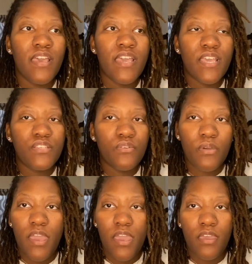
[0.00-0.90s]
It's
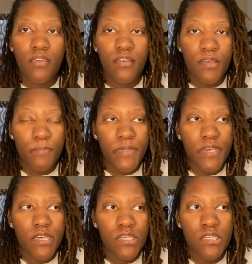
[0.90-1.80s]
okay
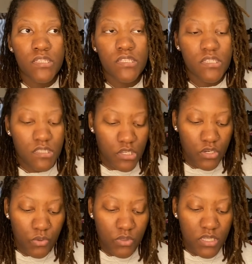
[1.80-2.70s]
because you
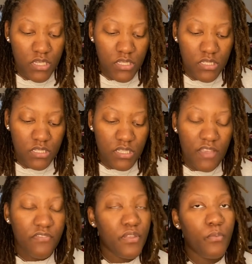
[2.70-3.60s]
know these
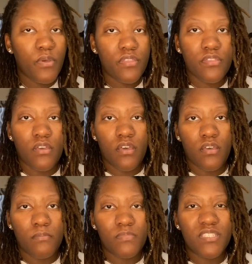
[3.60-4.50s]
definitely with
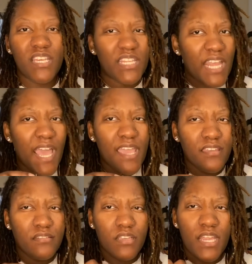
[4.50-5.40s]
um, sunlight
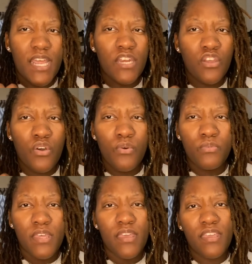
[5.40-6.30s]
and I know
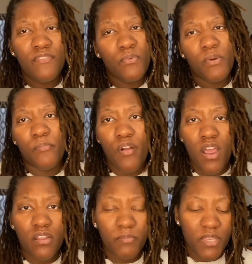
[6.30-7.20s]
that even with
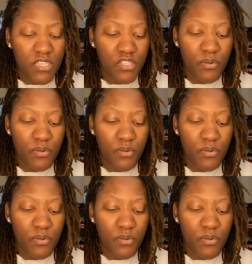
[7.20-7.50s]
product because they're